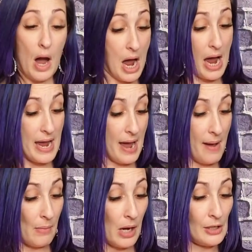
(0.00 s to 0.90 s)
I
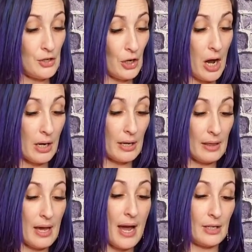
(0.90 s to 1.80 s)
am on a drug
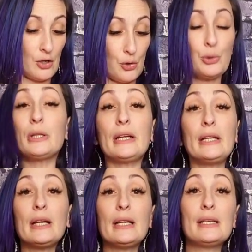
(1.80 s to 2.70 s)
that
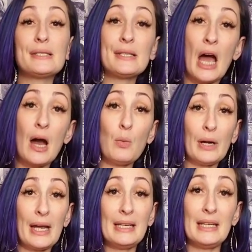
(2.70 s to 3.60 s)
truly is not
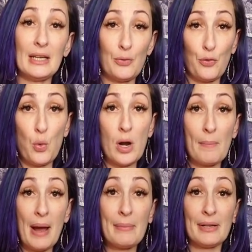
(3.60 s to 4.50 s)
what I need for
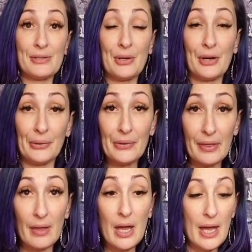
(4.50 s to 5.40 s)
my mental
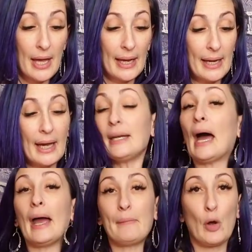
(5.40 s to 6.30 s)
health. And I'm